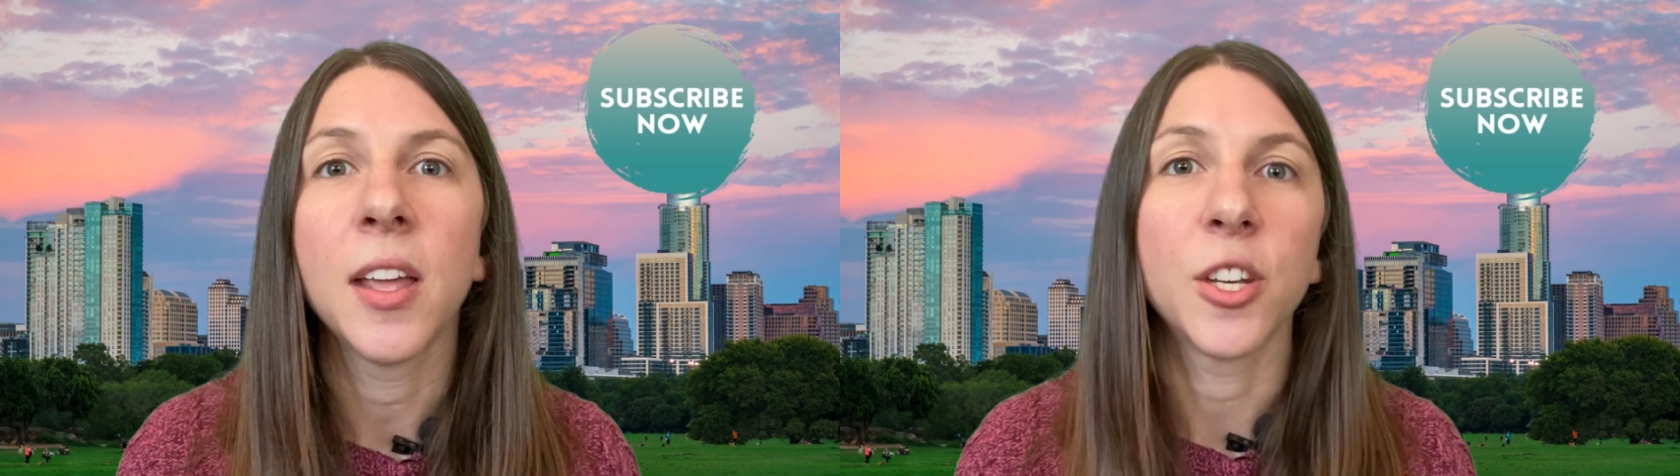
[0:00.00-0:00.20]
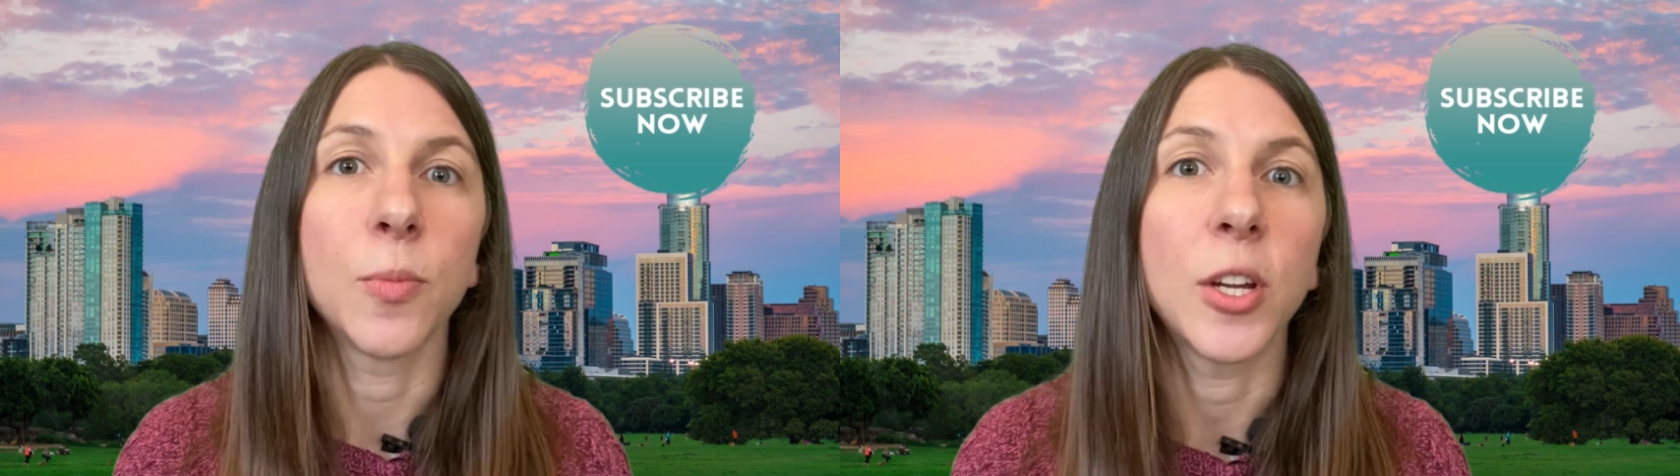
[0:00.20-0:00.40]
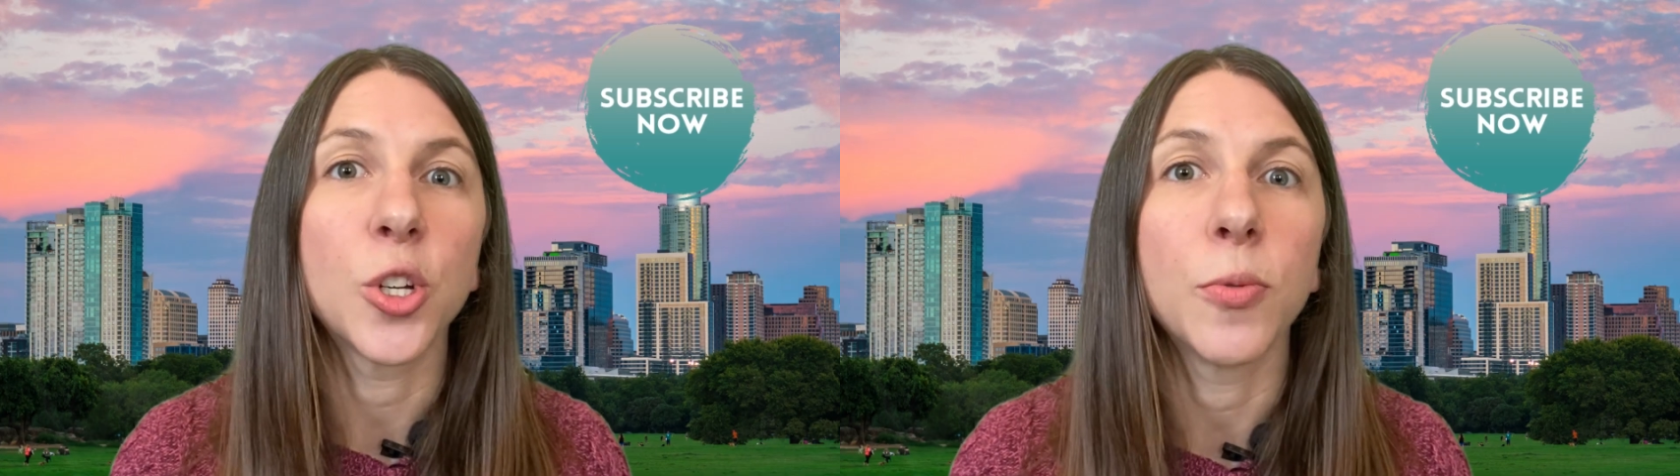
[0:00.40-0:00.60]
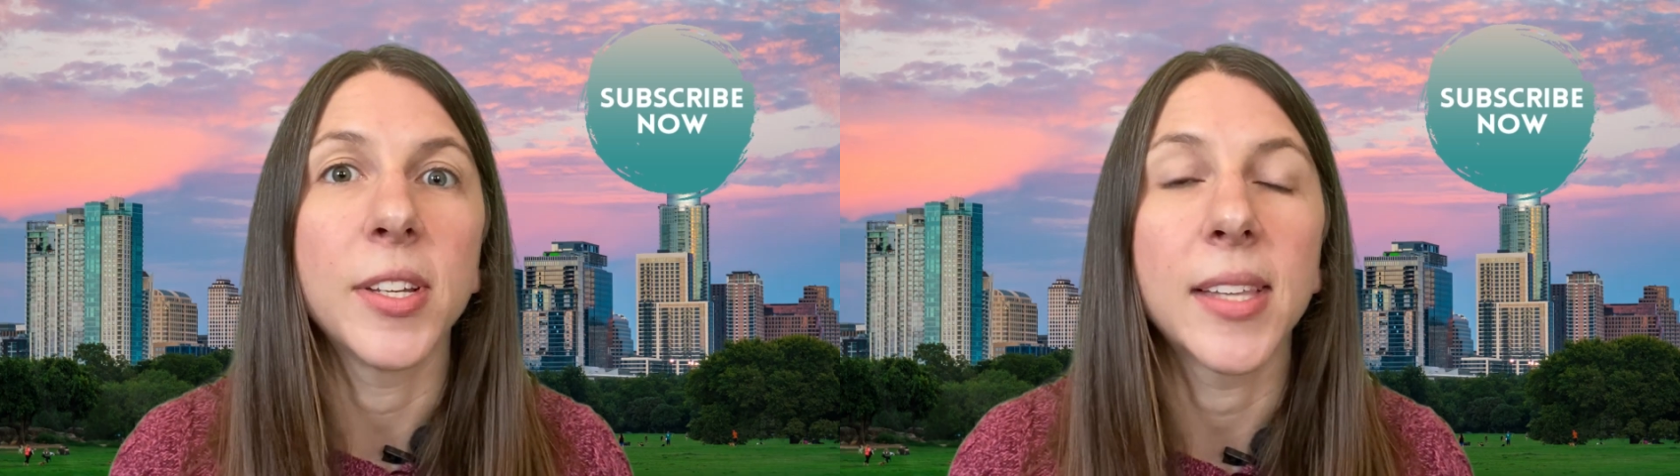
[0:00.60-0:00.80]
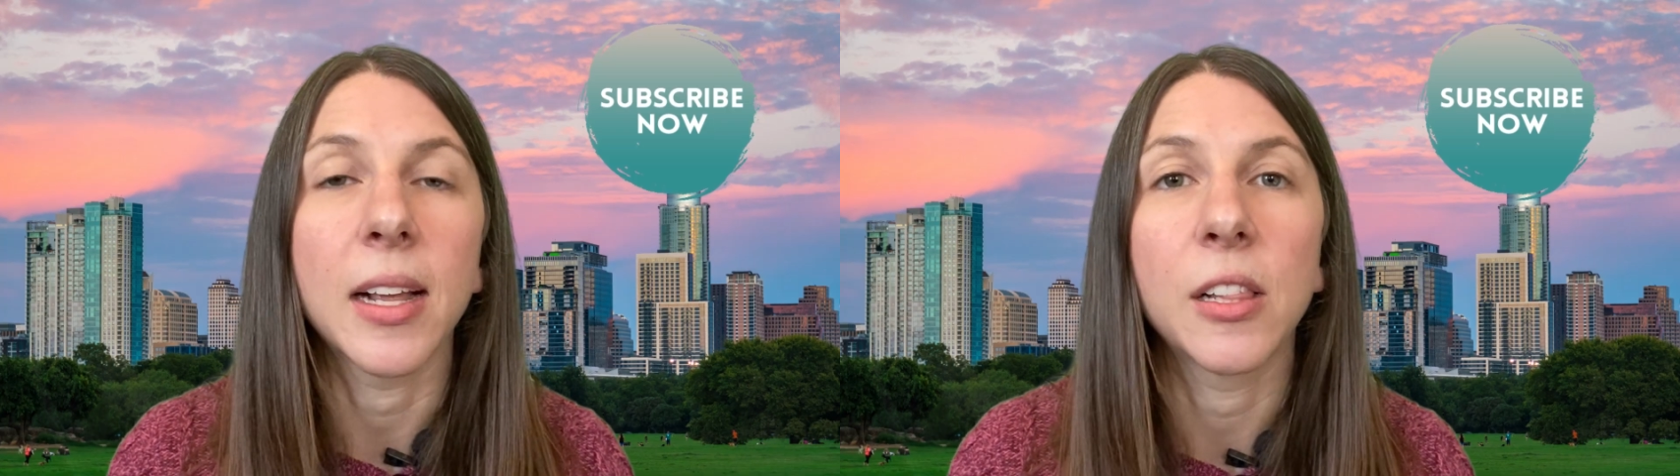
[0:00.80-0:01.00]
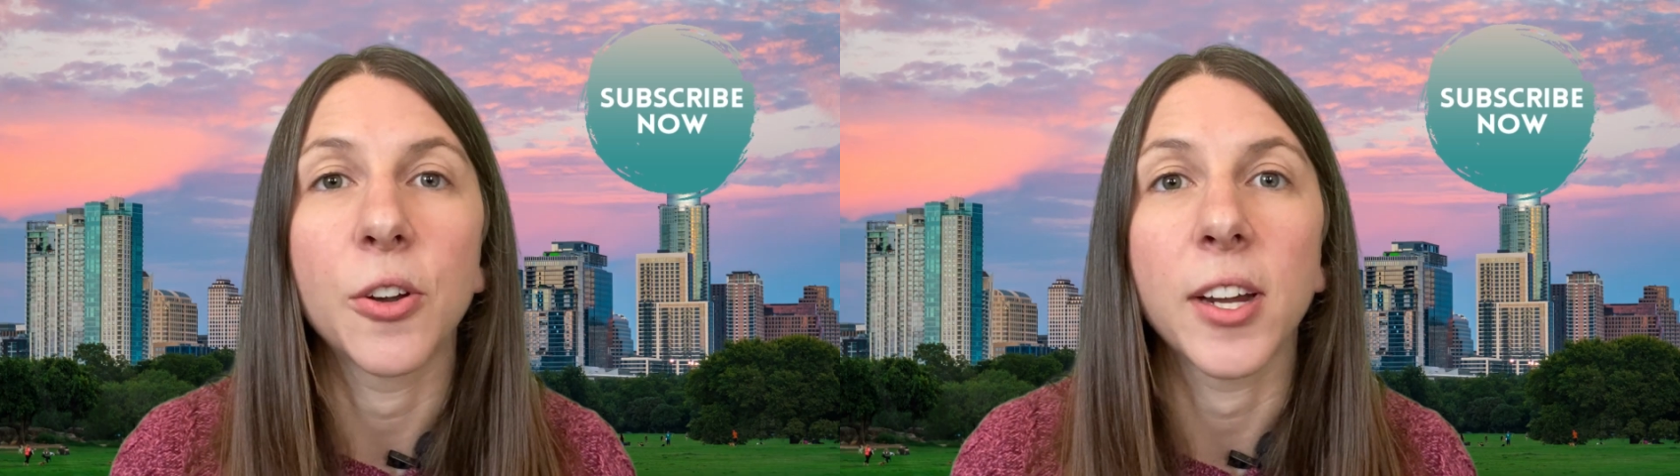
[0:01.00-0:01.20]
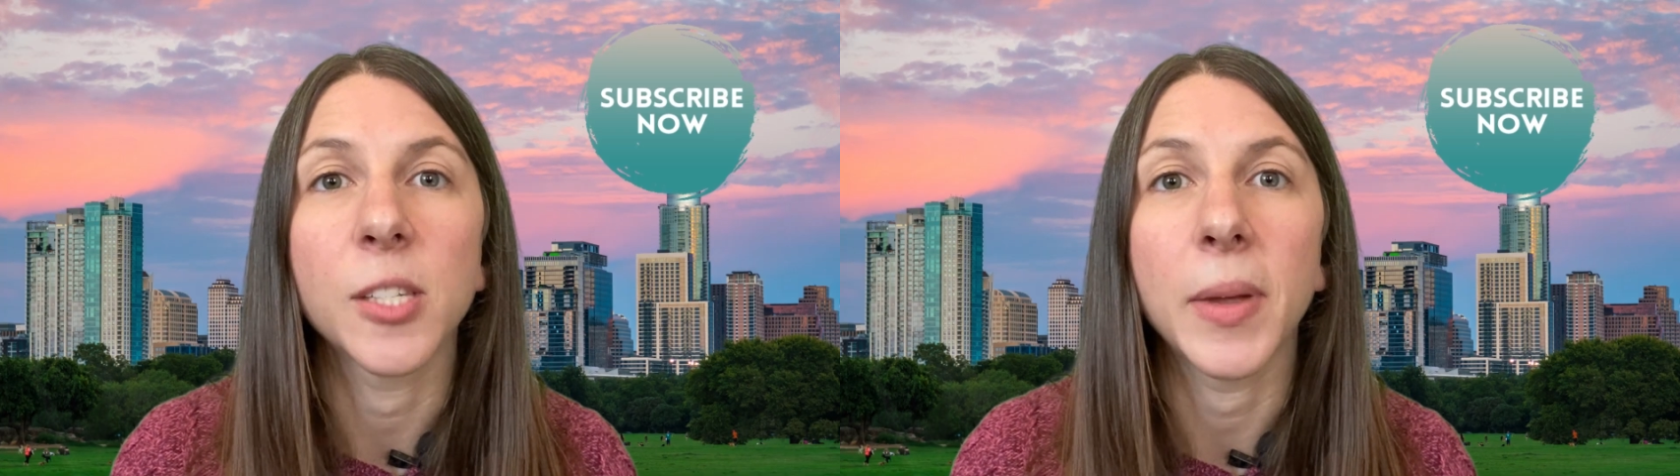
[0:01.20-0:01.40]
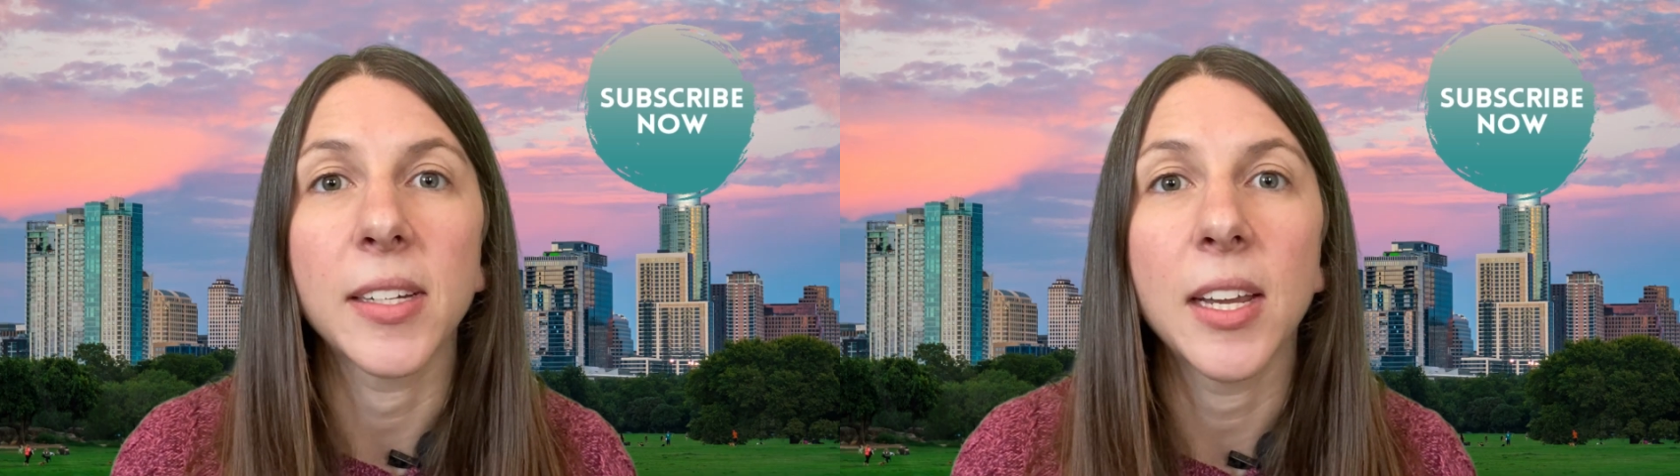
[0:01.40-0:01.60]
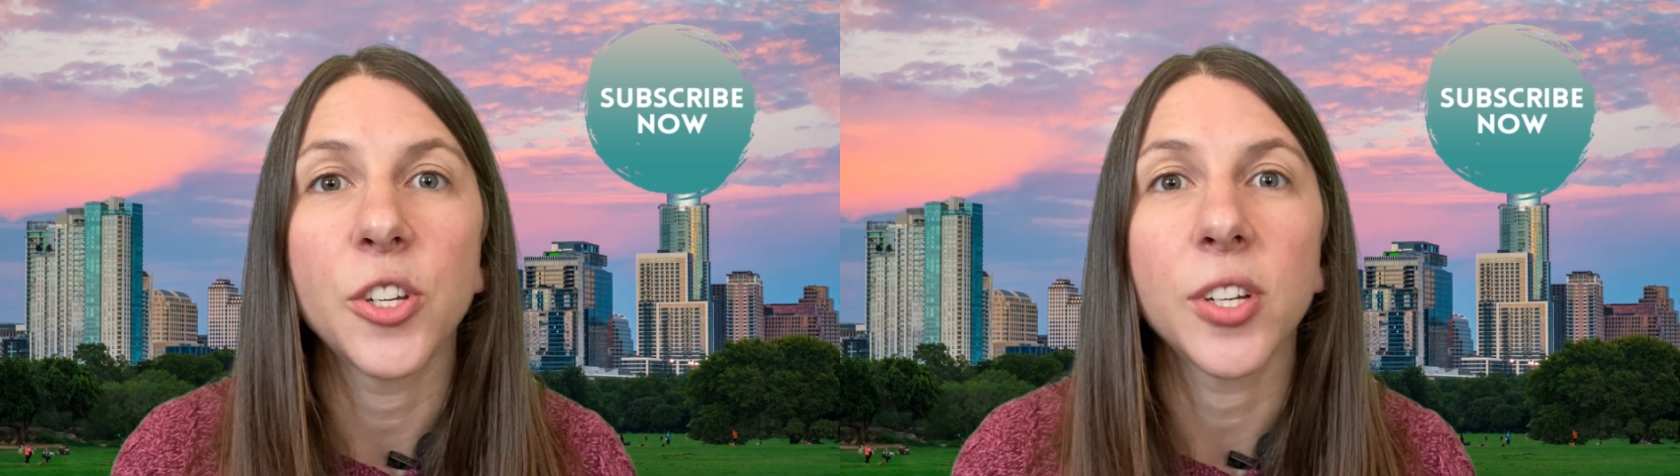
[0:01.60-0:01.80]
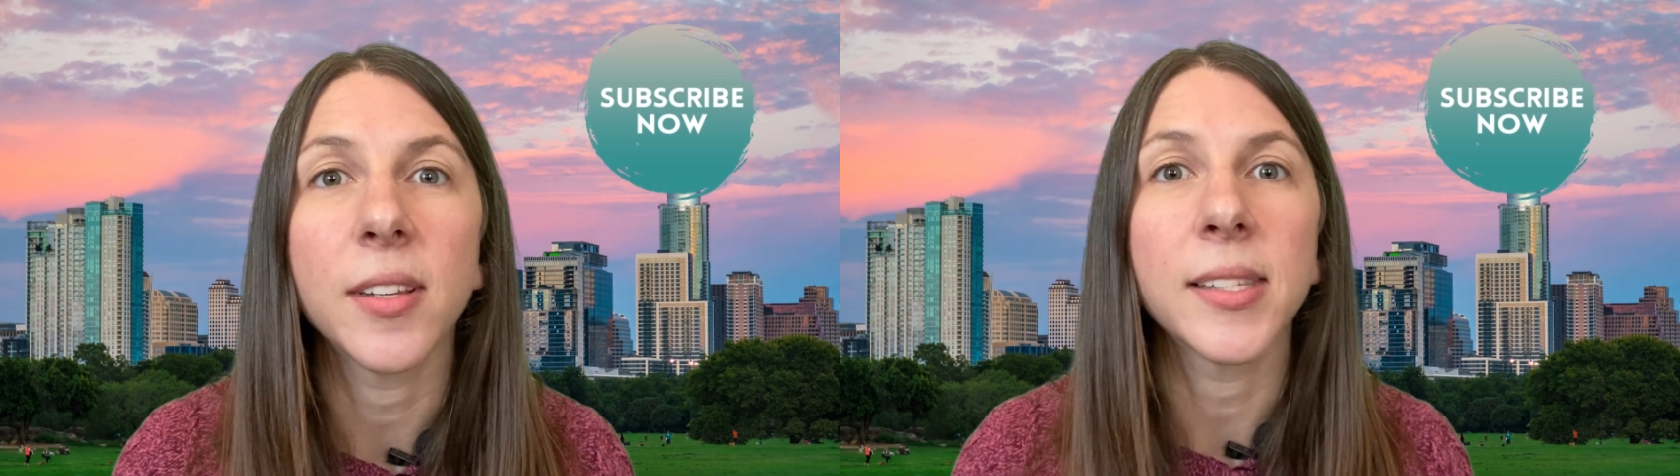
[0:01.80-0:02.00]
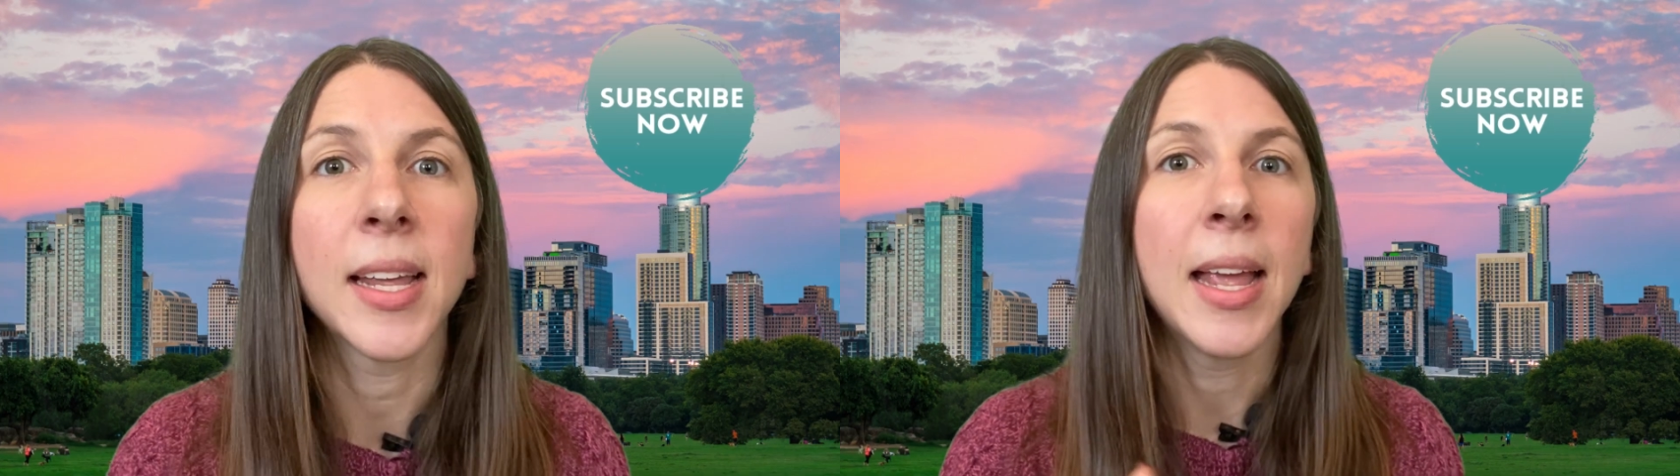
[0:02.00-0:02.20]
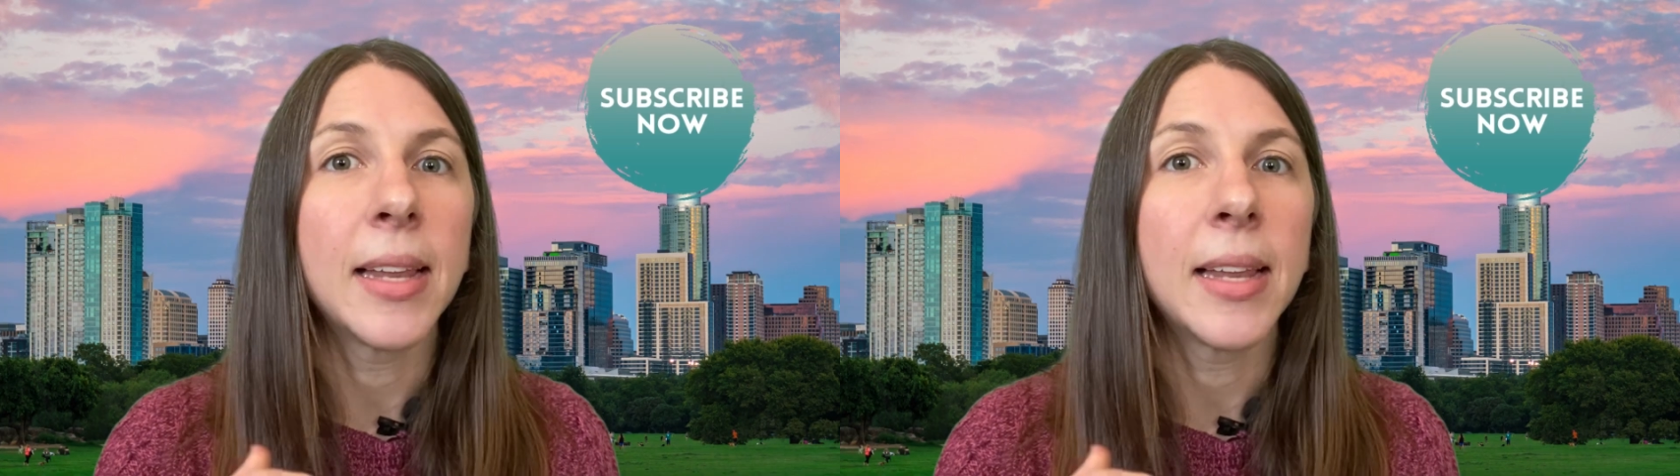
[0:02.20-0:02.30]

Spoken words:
to make sure we set clear expectations,